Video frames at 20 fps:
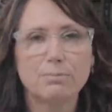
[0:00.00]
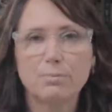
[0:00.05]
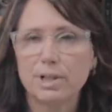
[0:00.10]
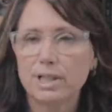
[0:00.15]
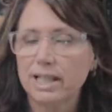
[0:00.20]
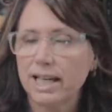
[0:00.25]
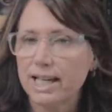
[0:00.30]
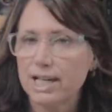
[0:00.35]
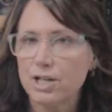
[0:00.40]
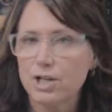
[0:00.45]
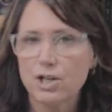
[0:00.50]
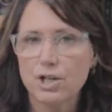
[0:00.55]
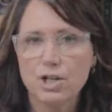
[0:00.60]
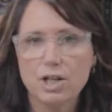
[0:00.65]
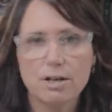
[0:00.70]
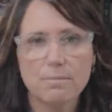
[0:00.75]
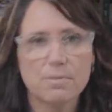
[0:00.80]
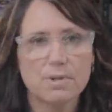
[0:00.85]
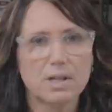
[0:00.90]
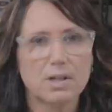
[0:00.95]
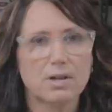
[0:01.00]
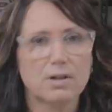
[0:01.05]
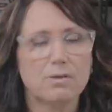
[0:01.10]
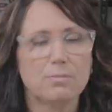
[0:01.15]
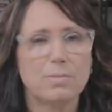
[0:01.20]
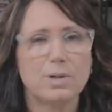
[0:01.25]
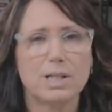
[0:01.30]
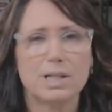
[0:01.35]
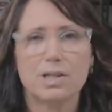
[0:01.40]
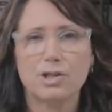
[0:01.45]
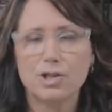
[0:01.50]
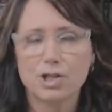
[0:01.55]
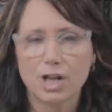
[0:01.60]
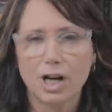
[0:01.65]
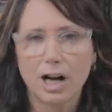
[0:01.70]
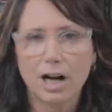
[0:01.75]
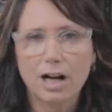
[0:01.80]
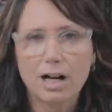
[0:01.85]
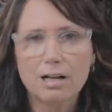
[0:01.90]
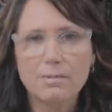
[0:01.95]
relationships, it could be a
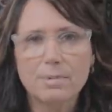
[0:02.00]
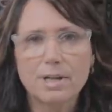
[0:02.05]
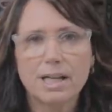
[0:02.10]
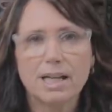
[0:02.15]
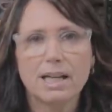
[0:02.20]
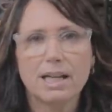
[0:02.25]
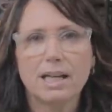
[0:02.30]
job.